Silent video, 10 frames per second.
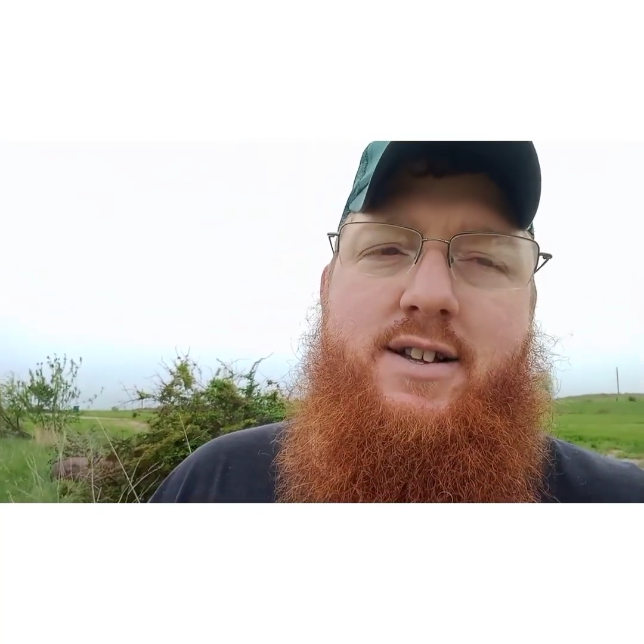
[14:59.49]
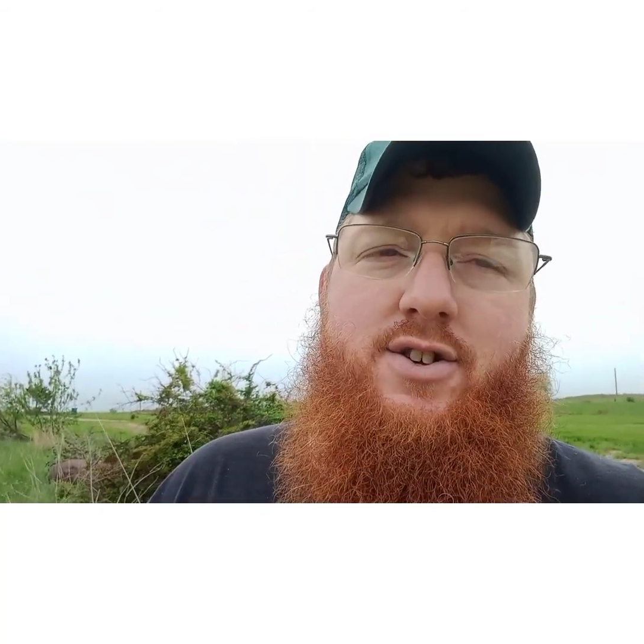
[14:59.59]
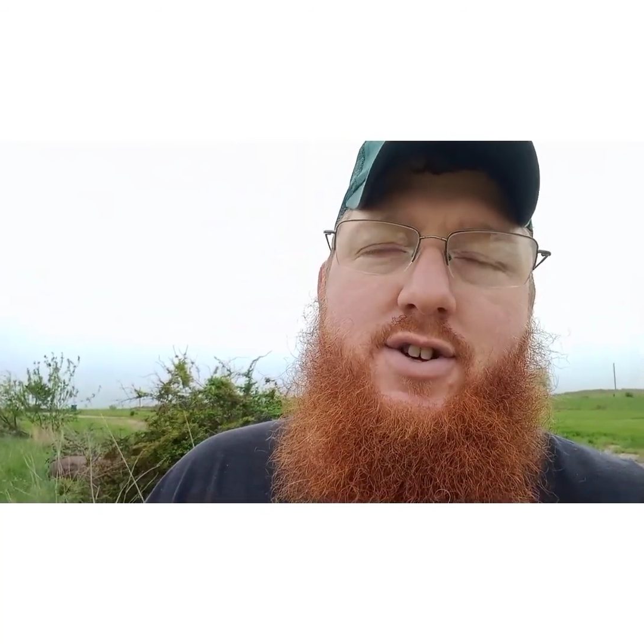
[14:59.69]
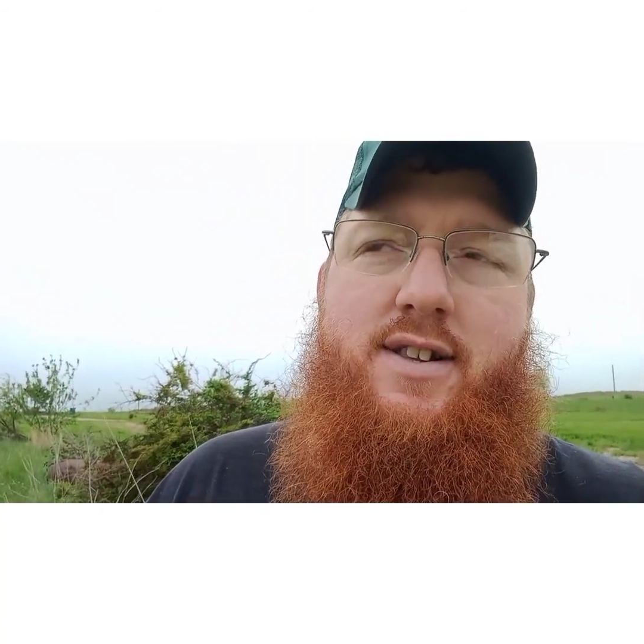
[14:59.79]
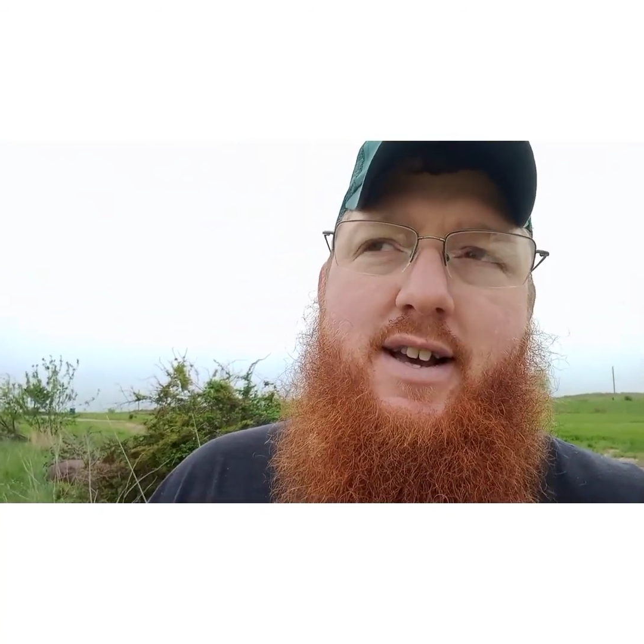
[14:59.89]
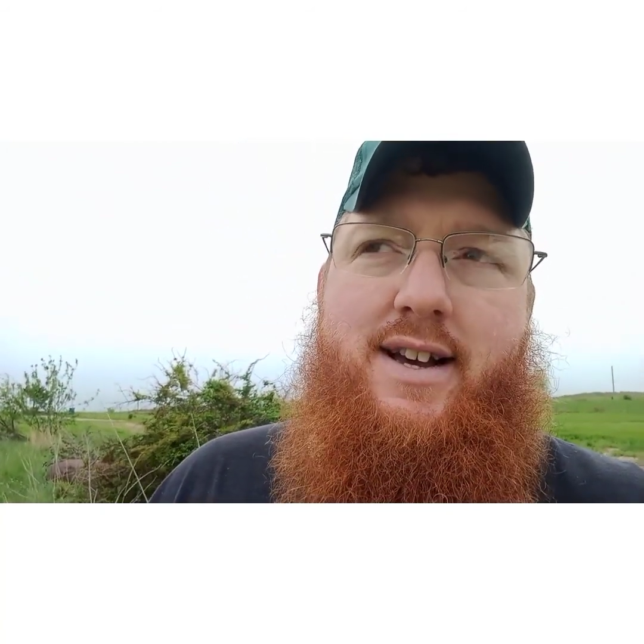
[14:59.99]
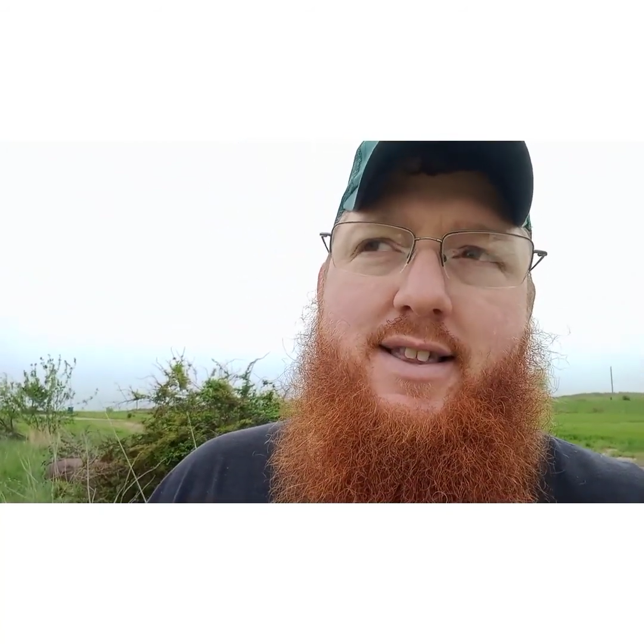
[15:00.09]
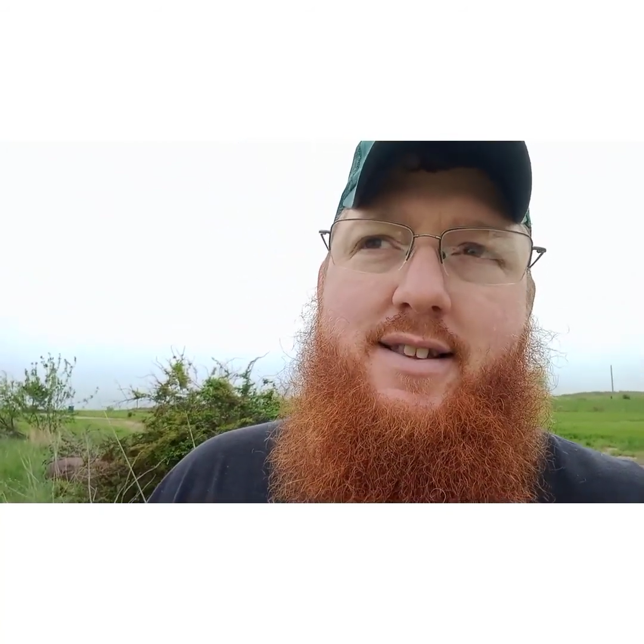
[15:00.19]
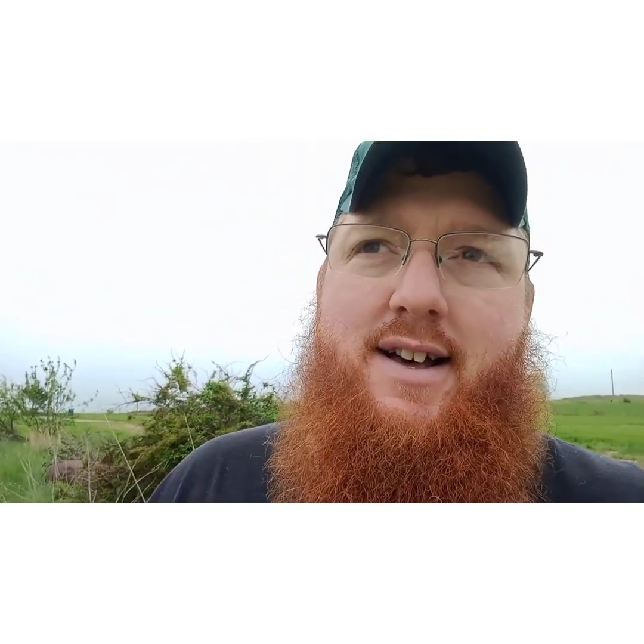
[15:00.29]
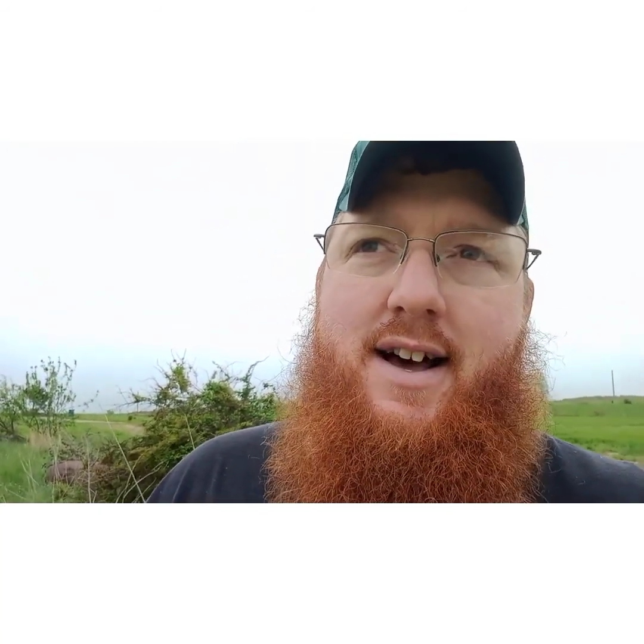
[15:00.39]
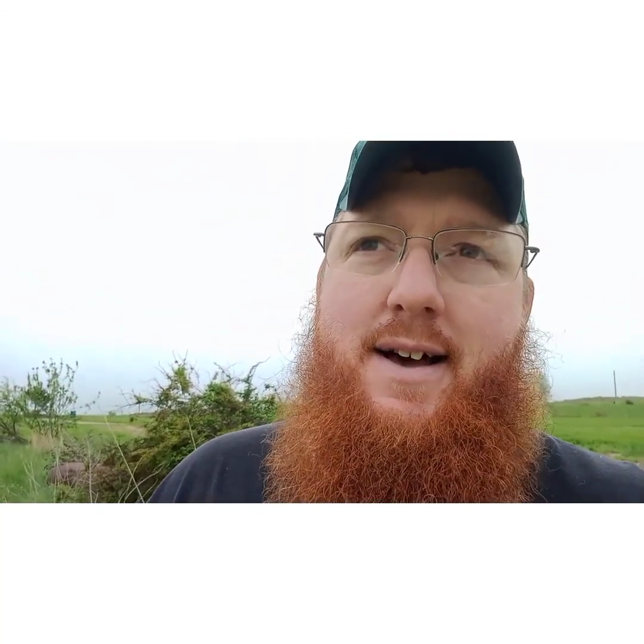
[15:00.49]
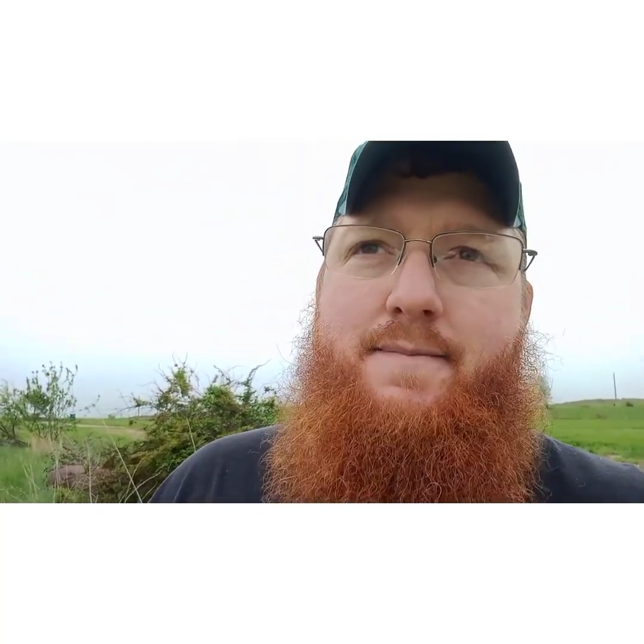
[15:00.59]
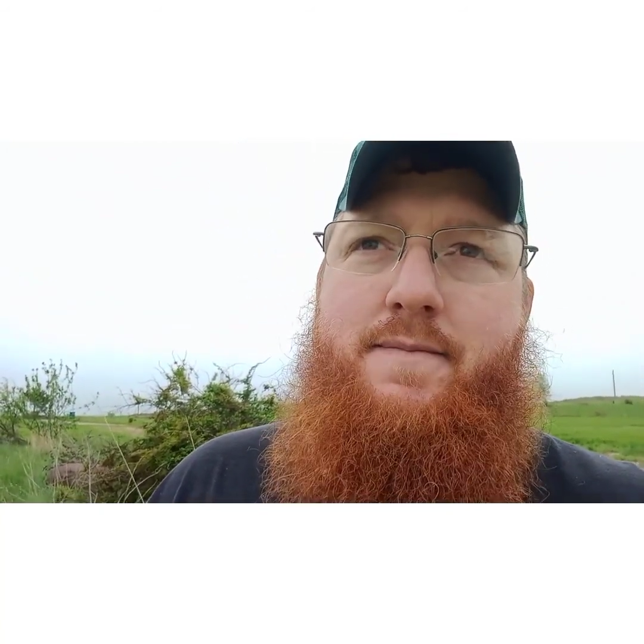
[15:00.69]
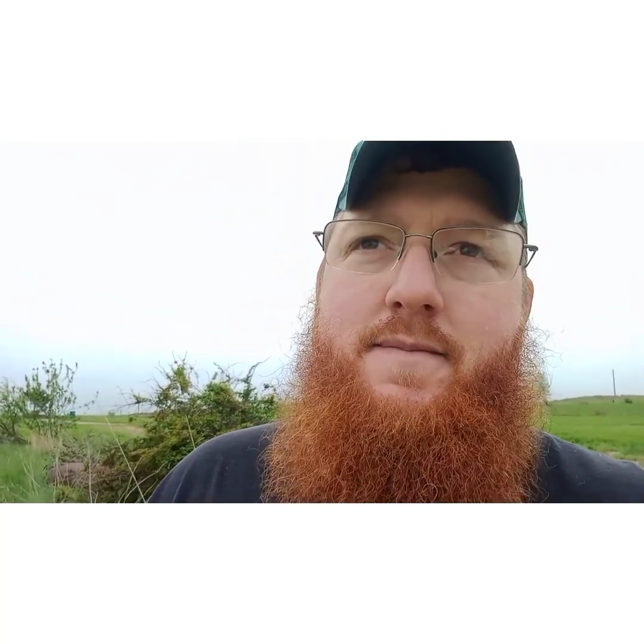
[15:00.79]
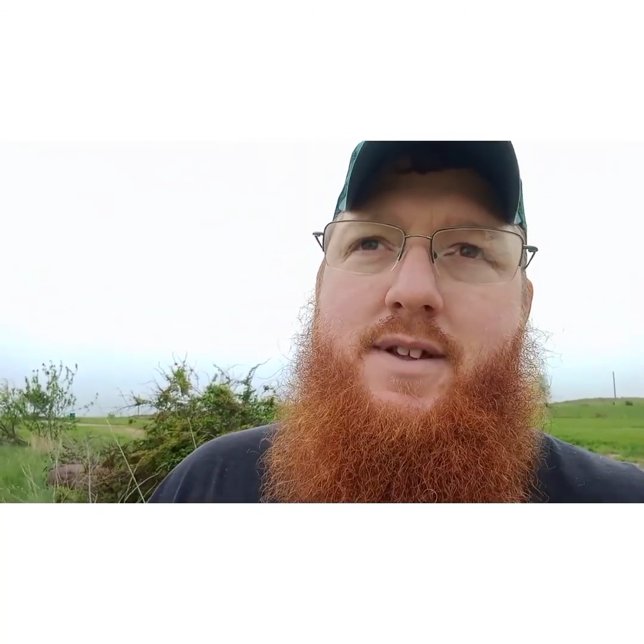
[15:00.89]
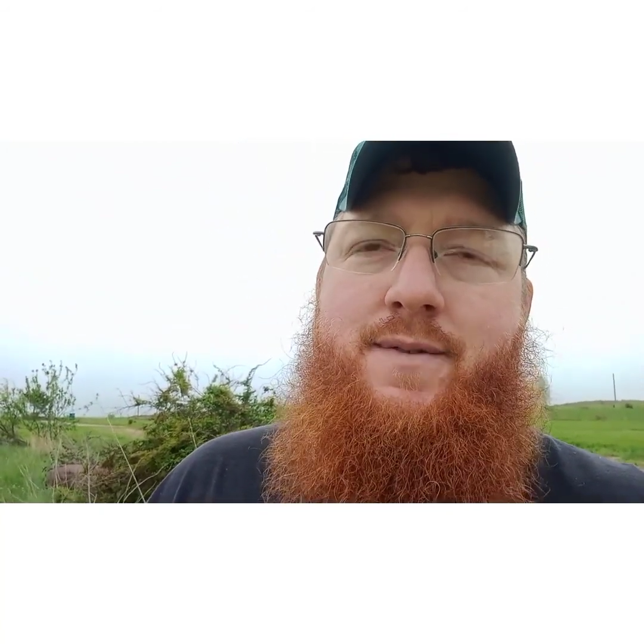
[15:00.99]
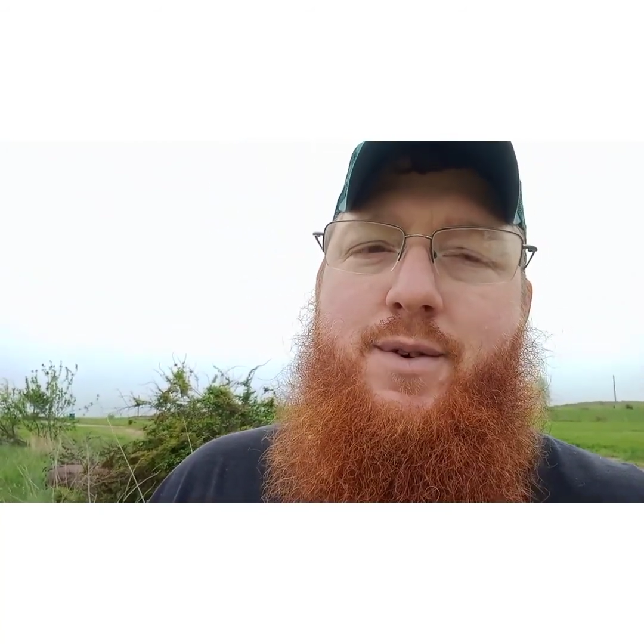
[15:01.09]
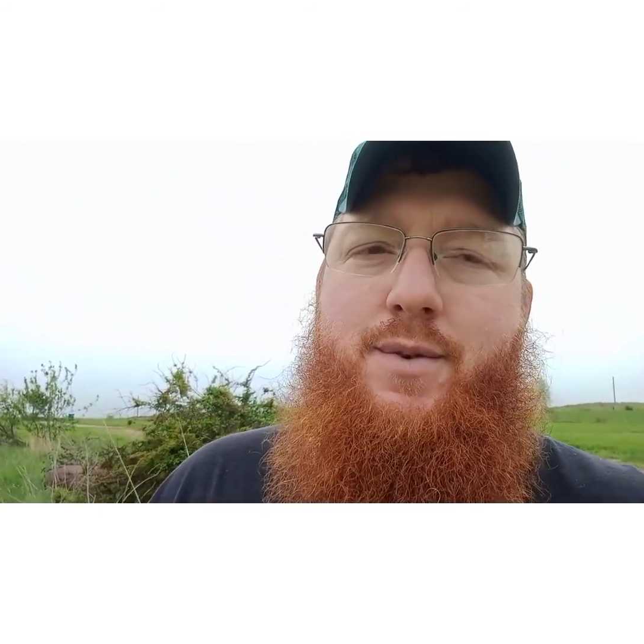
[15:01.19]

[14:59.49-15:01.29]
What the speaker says: could take the time if you would